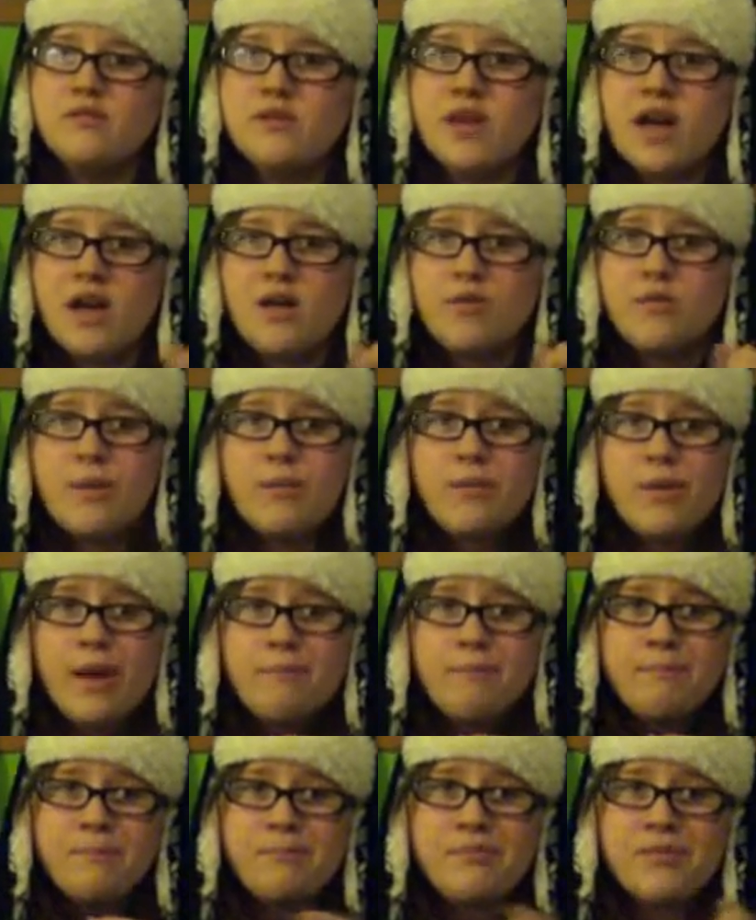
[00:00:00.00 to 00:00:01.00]

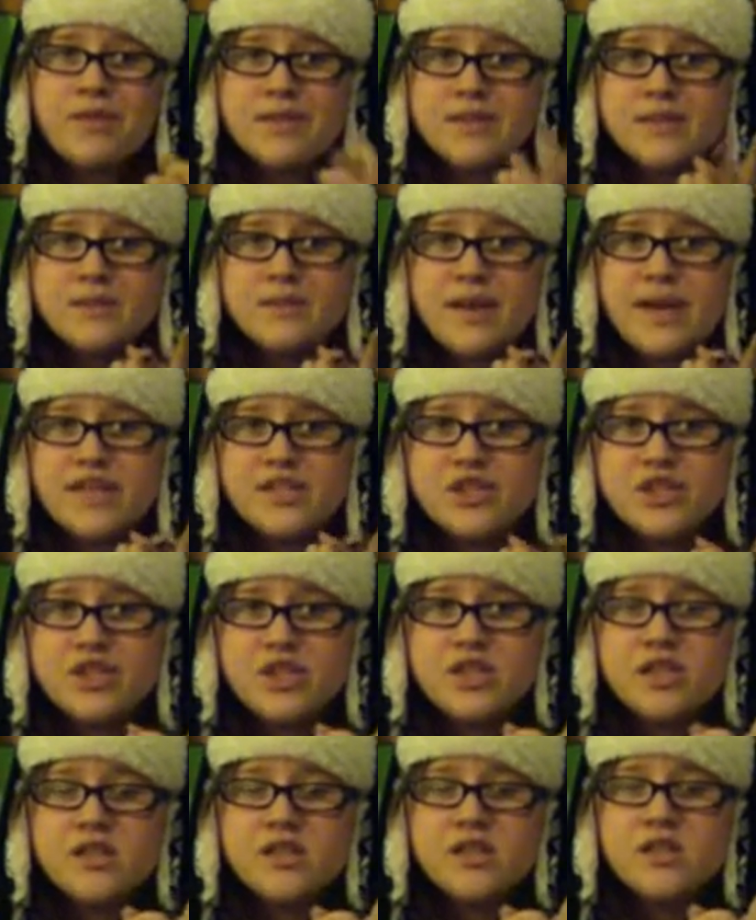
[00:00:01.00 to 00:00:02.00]
RemRem,
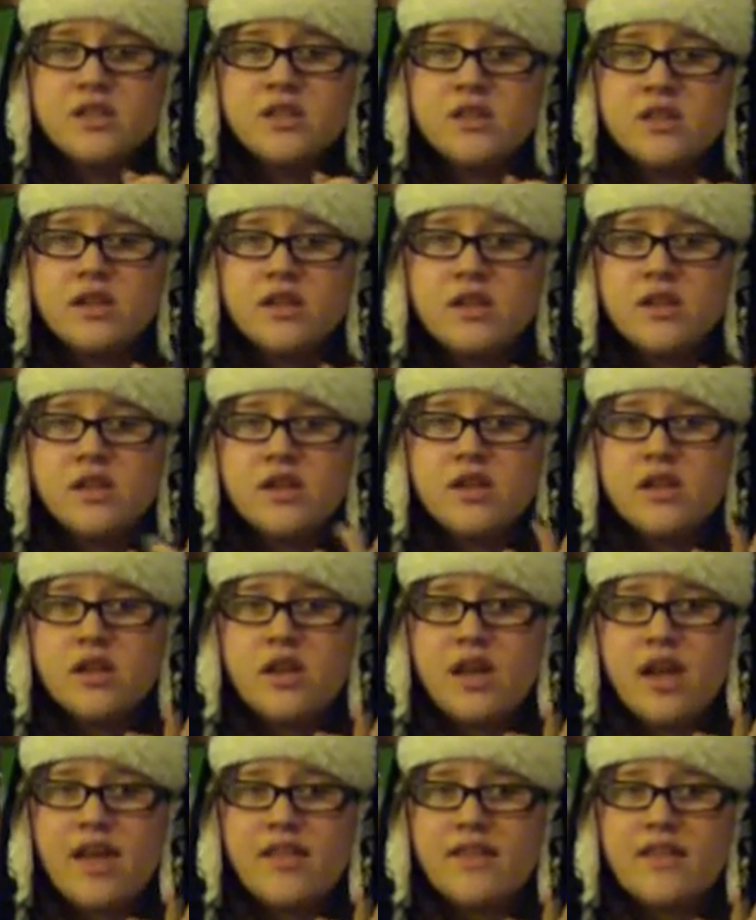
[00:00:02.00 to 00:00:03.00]
Sebastian,
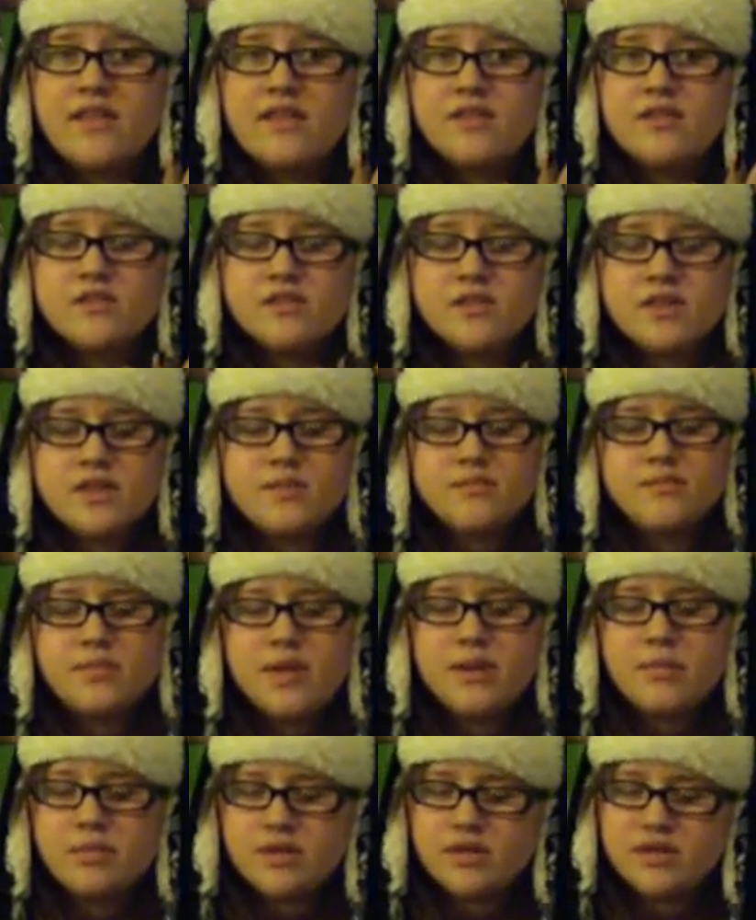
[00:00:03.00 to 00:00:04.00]
and then there's these
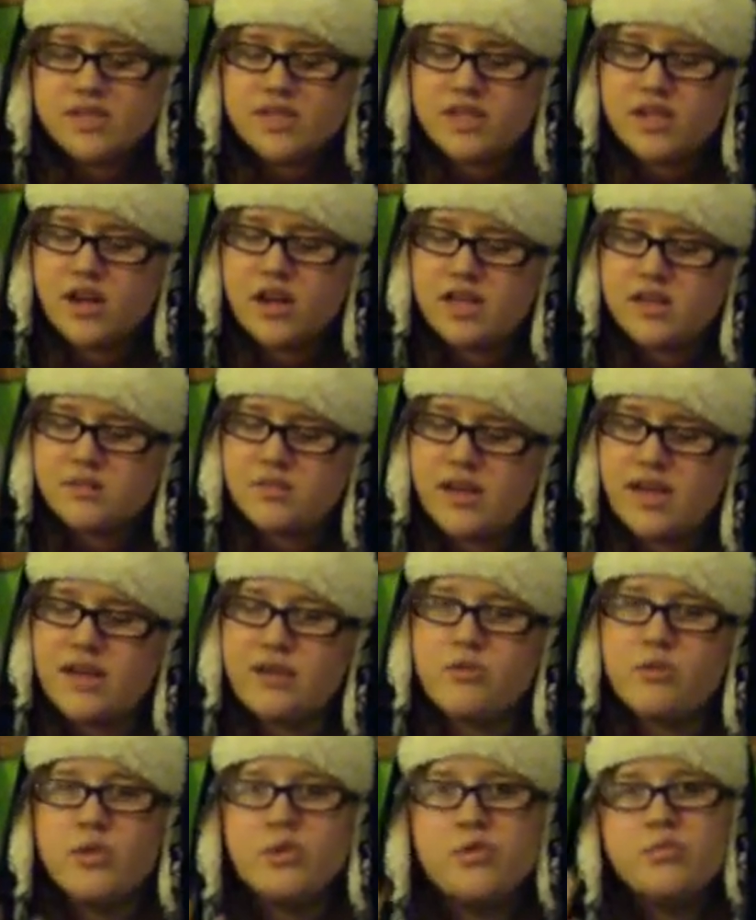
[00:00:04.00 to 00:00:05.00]
people in this cosplaying
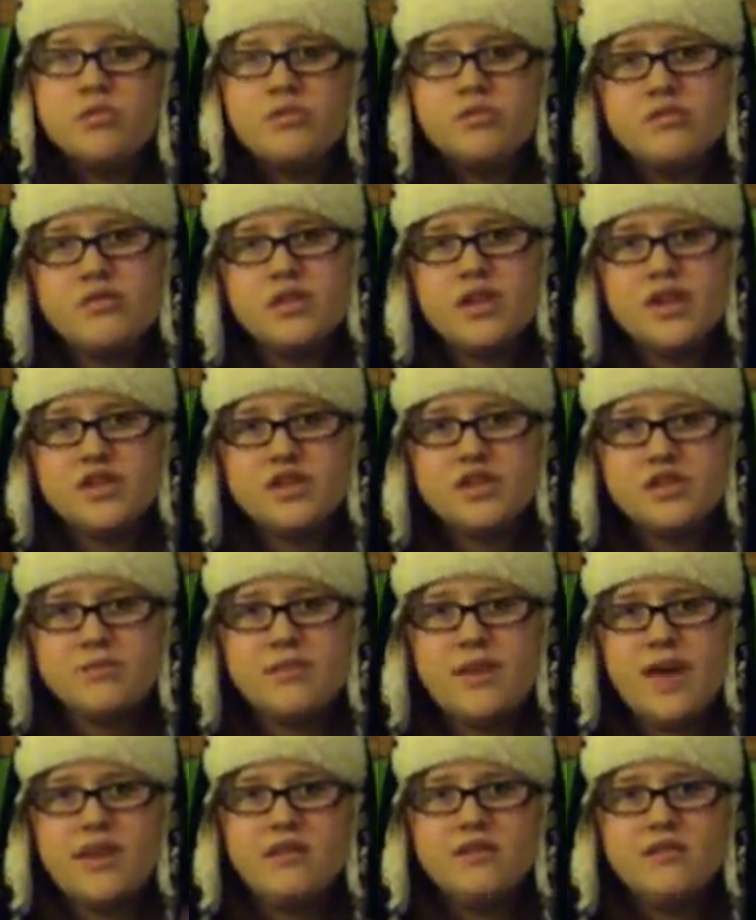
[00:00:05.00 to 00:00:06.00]
group that I just
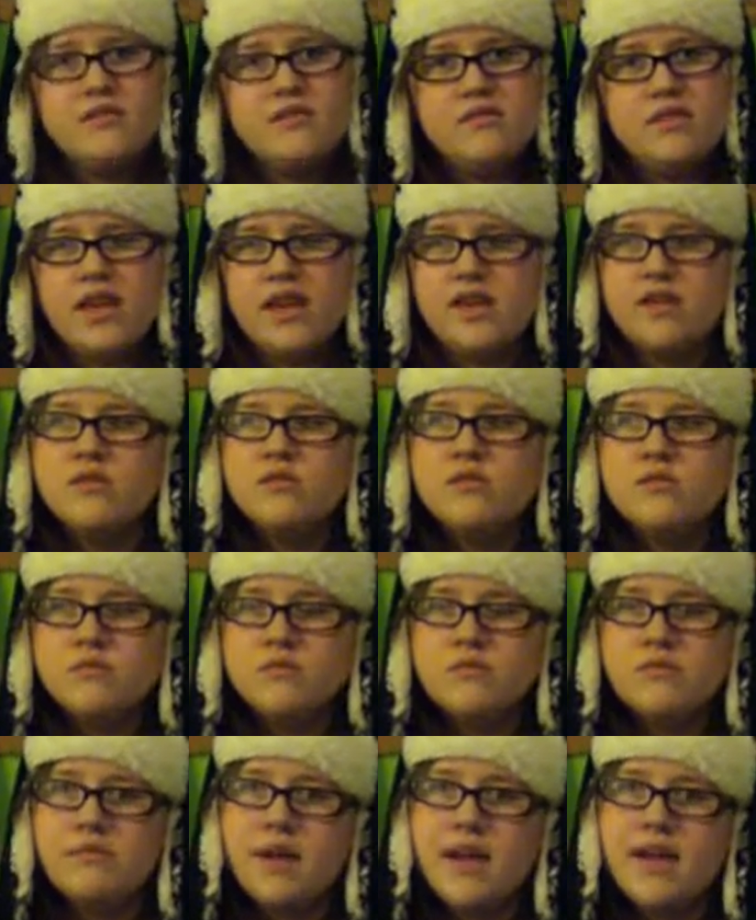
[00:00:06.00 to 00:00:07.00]
met that
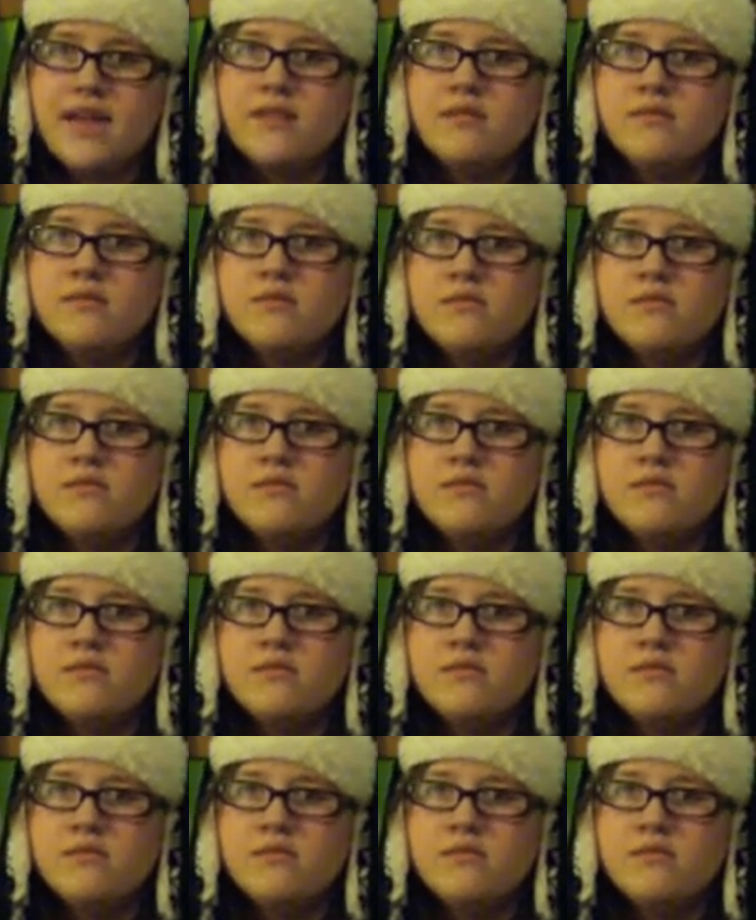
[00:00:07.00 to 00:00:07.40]
might